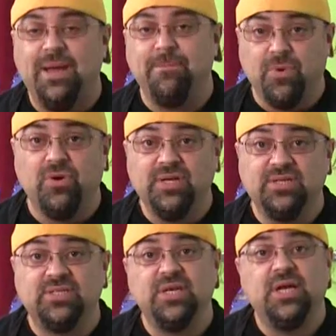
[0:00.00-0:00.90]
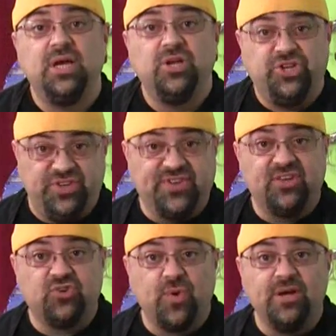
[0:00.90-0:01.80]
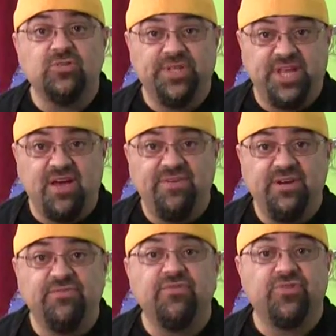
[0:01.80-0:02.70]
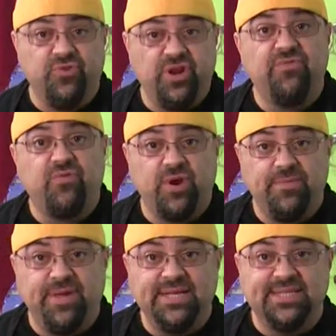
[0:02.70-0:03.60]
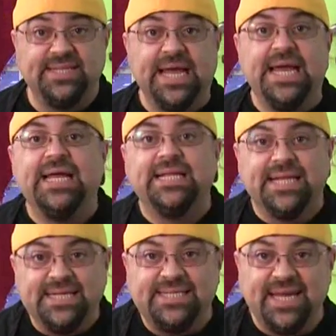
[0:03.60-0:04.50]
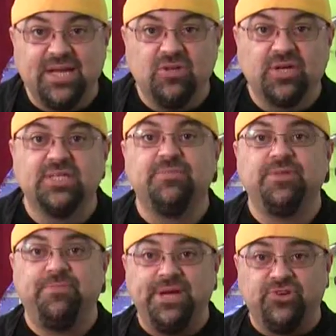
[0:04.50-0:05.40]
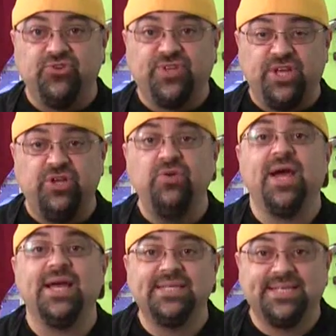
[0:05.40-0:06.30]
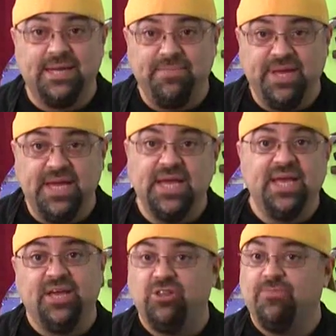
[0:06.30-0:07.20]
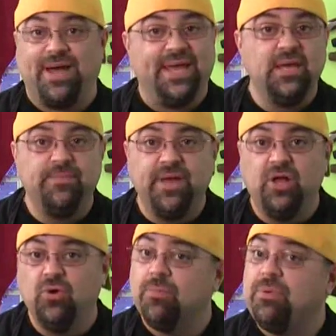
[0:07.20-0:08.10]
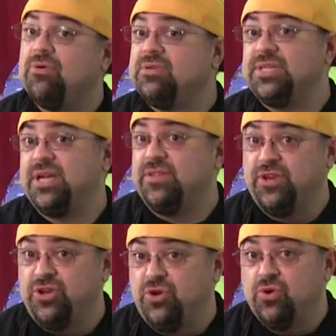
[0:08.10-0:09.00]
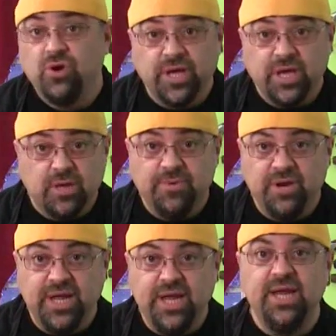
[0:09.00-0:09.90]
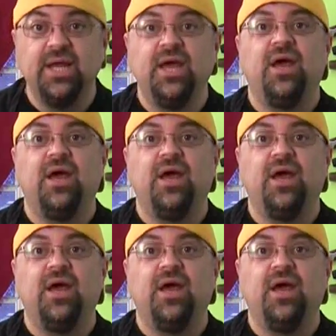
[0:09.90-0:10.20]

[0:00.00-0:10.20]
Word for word: Aunt Myrna's cheesecake squares are in the oven for 30 to 40 minutes, let's take a look at some of the pictures that you guys sent me, either by email or posted on the new cooking community.